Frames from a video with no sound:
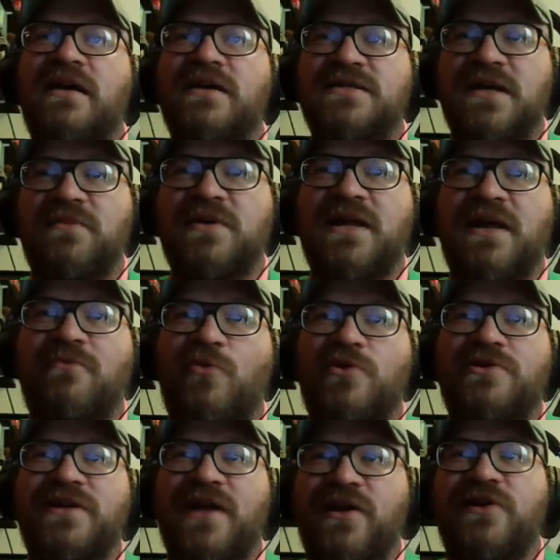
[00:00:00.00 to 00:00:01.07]
Some of them were
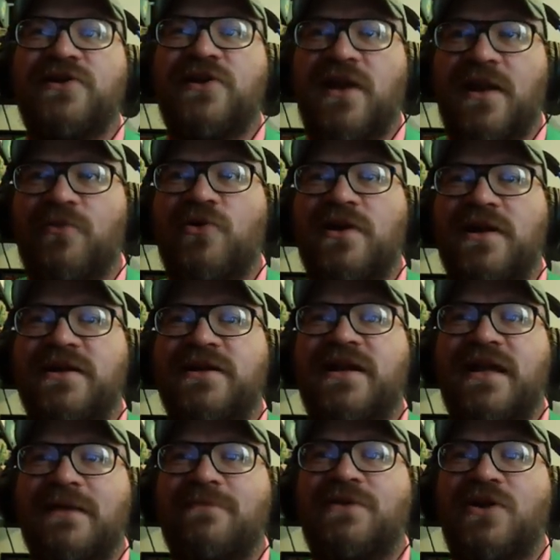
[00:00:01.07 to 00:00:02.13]
taken deliberately to
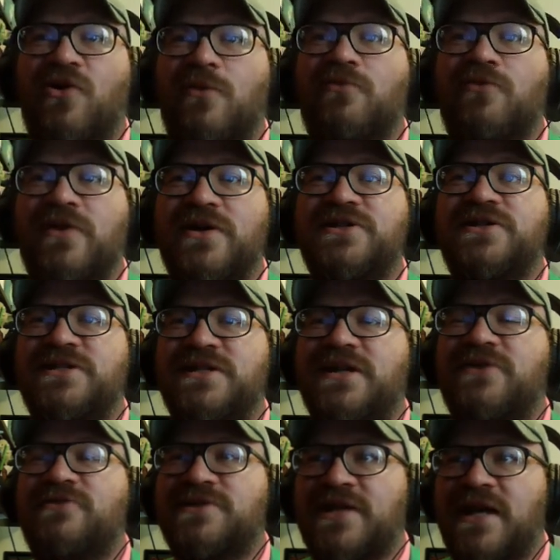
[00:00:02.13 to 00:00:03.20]
keep the corporation
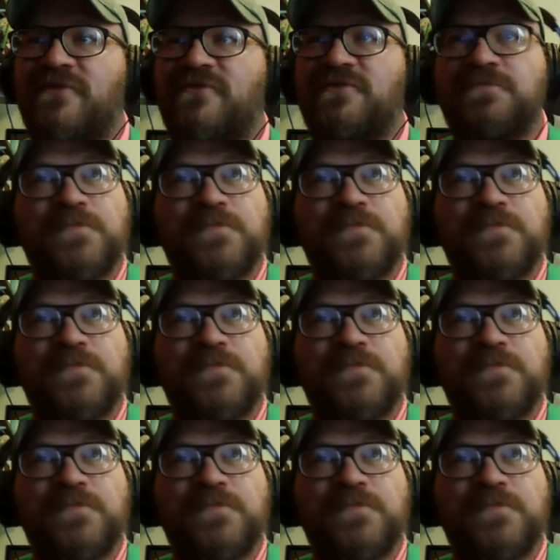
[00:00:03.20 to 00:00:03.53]
secret safe.